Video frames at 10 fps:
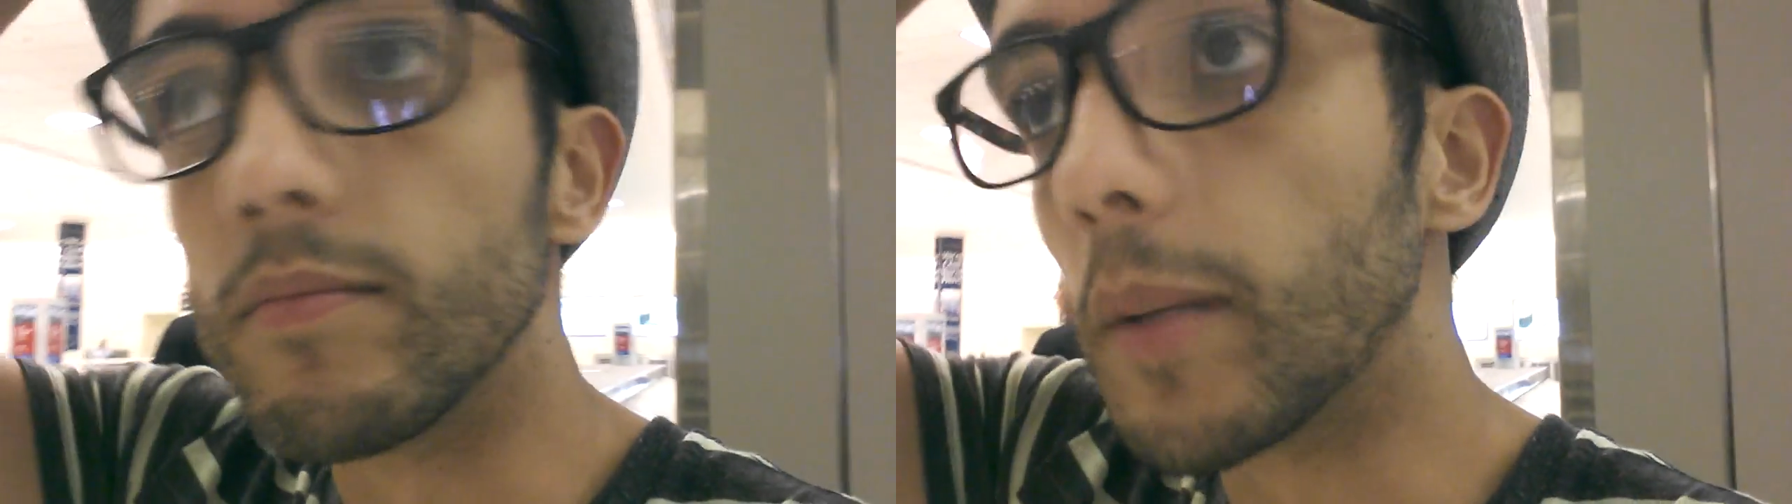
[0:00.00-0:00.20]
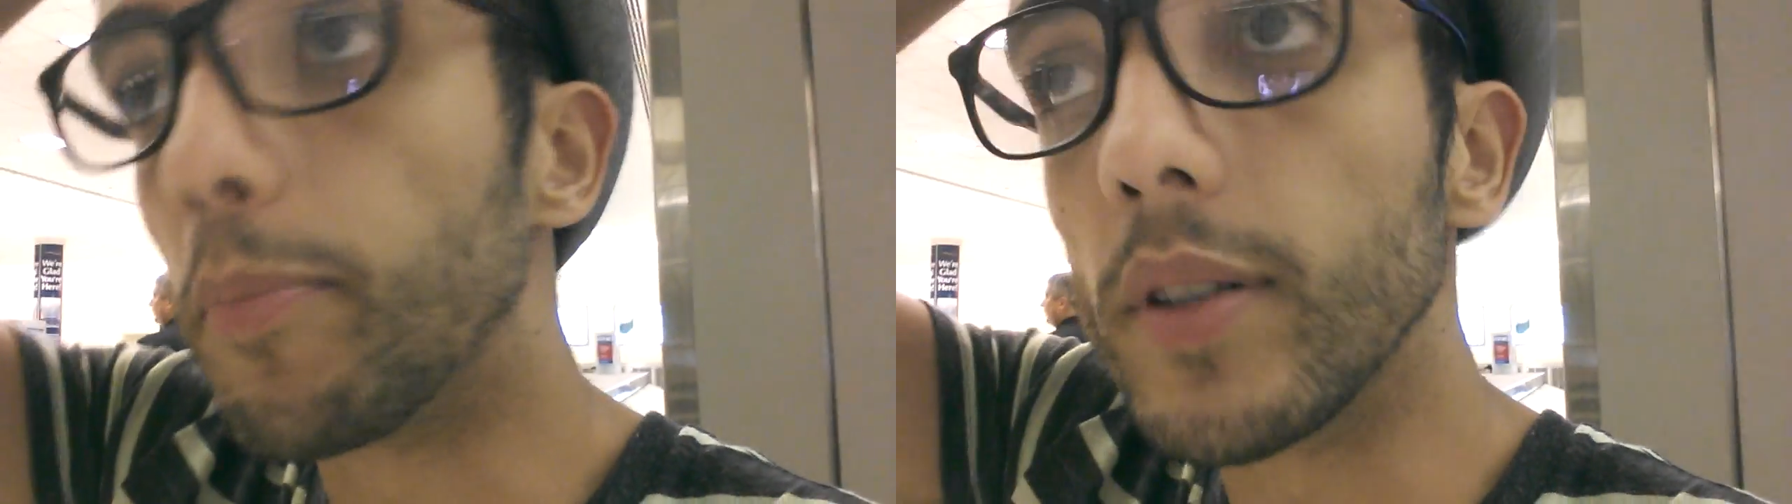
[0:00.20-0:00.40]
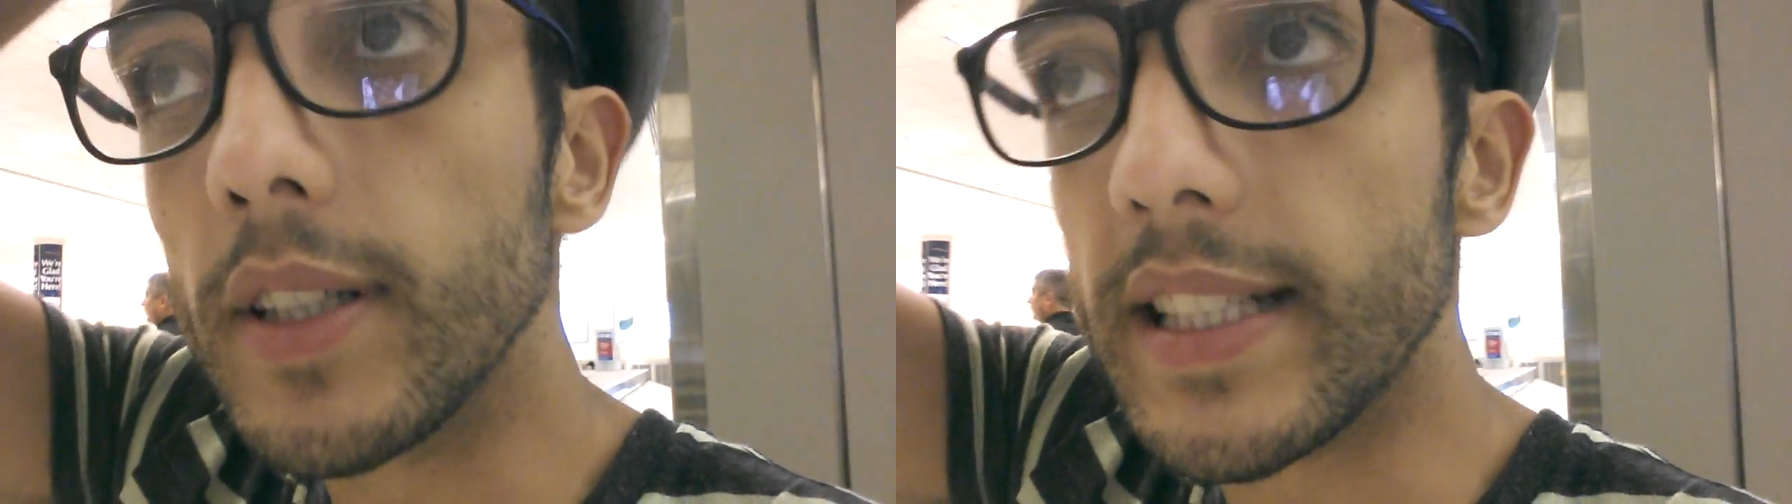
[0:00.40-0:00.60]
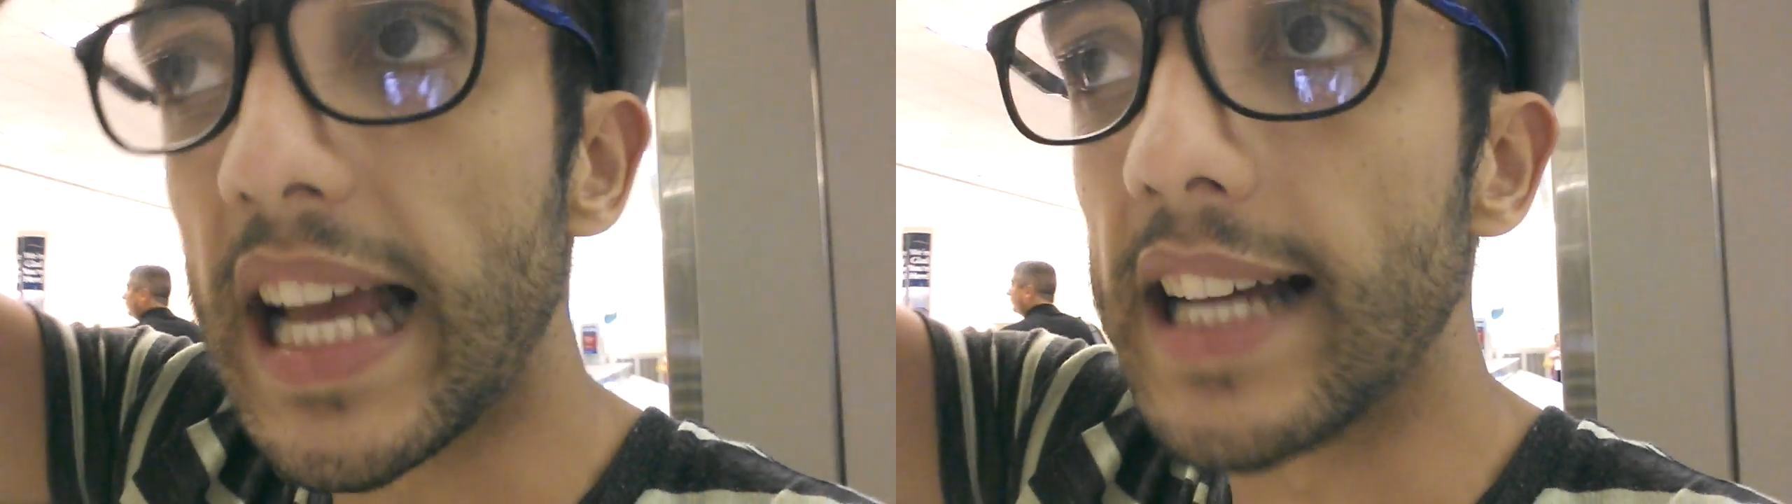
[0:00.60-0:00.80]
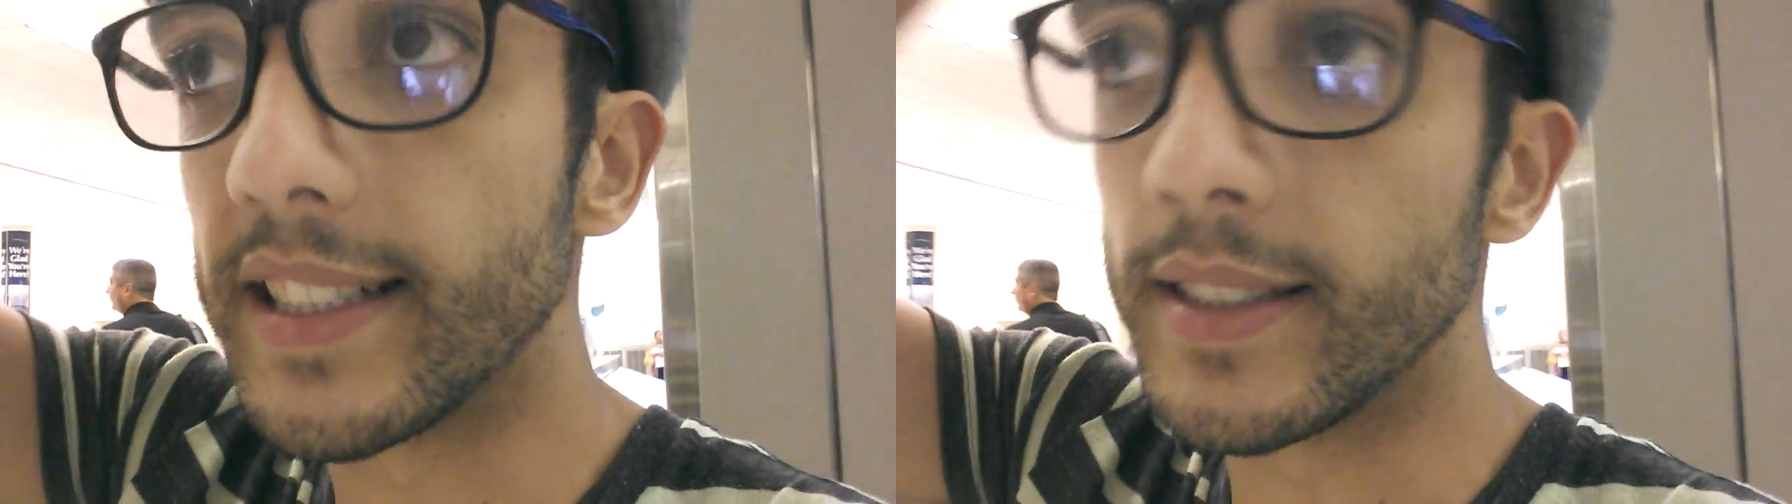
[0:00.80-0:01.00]
The police
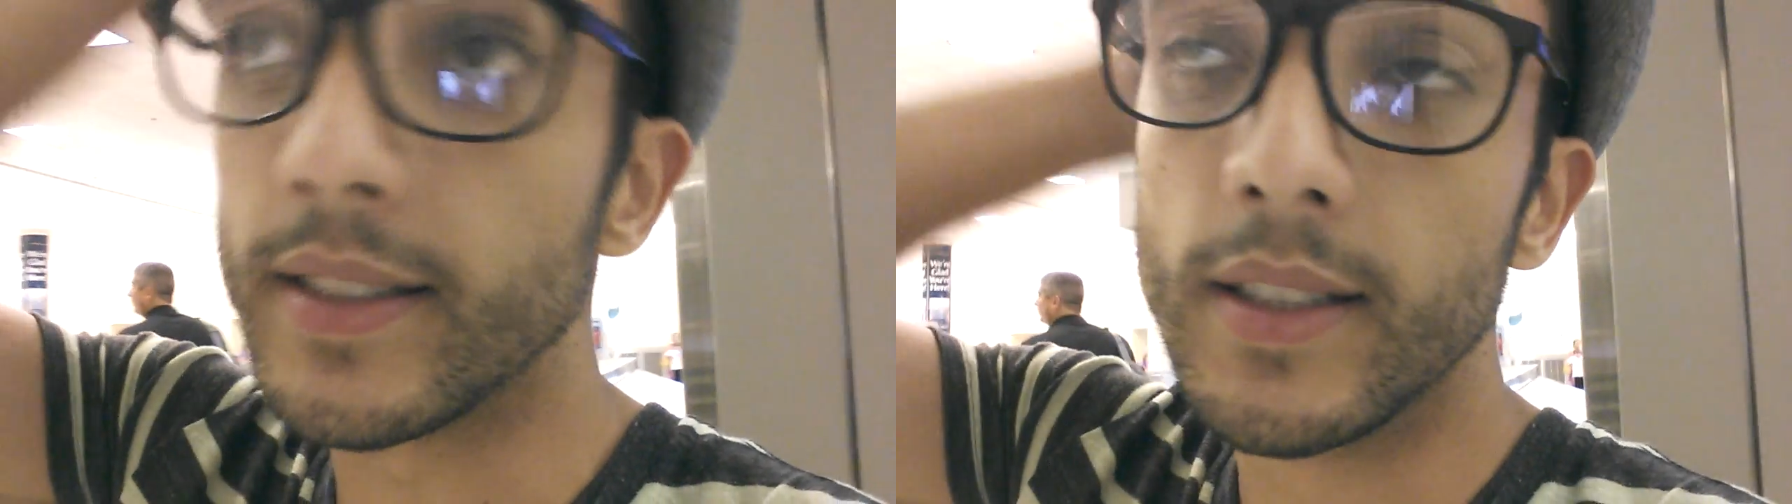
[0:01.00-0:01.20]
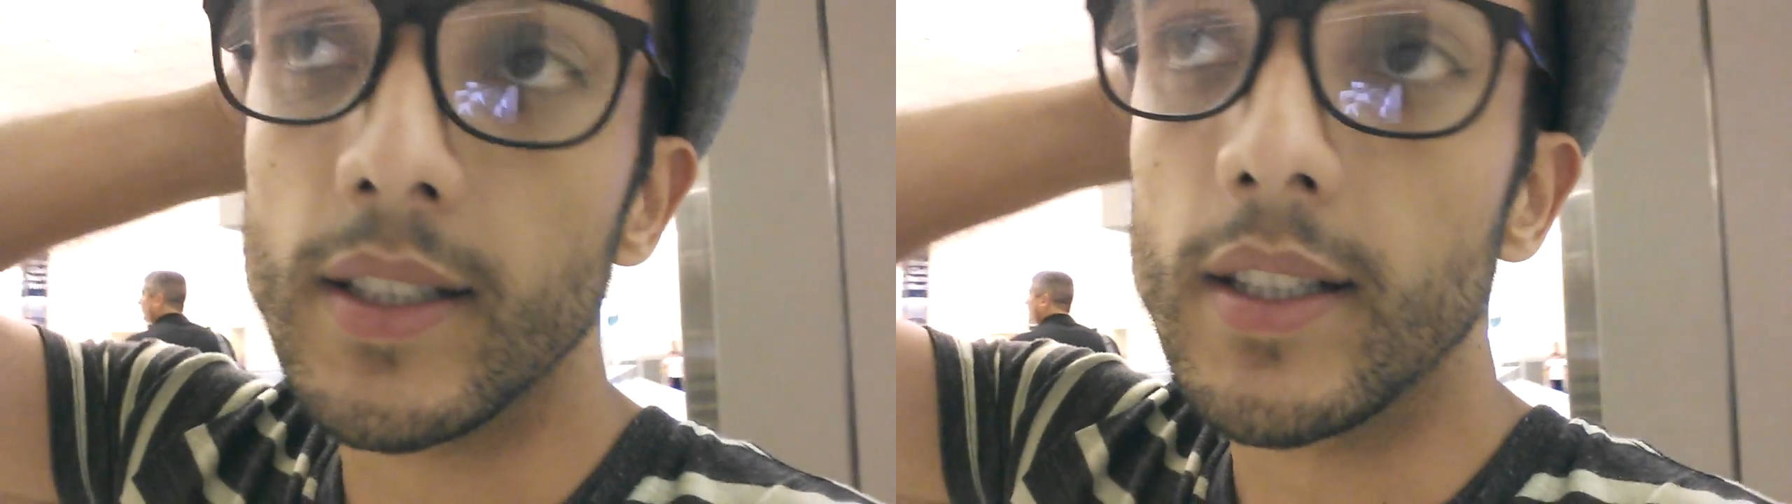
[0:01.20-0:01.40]
haven't